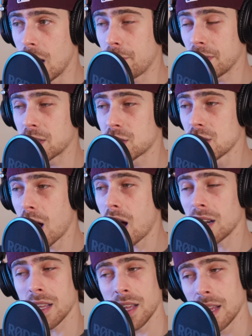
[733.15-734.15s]
If it's
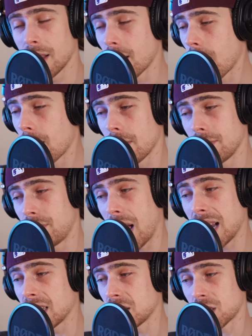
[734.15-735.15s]
not,
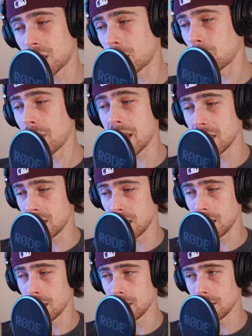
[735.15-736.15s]
that is
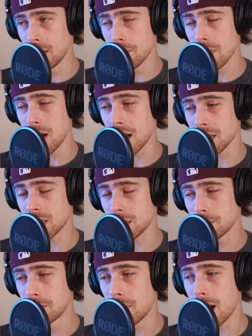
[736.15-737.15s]
crazy.
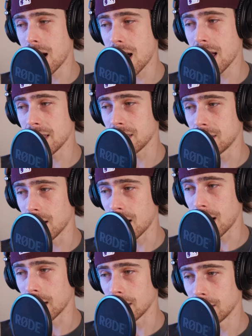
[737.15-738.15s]
Dimash, my
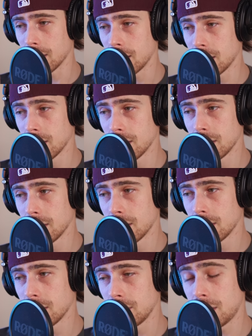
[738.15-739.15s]
god.
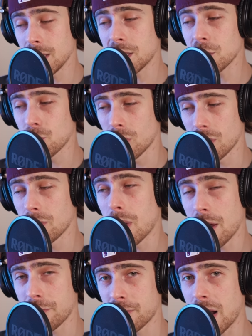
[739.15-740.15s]
This is one of
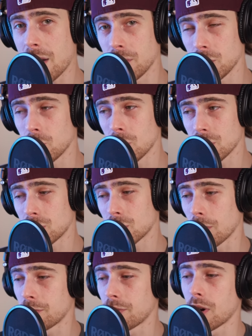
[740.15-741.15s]
my favorite ones
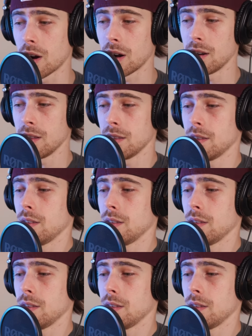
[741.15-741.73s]
so far.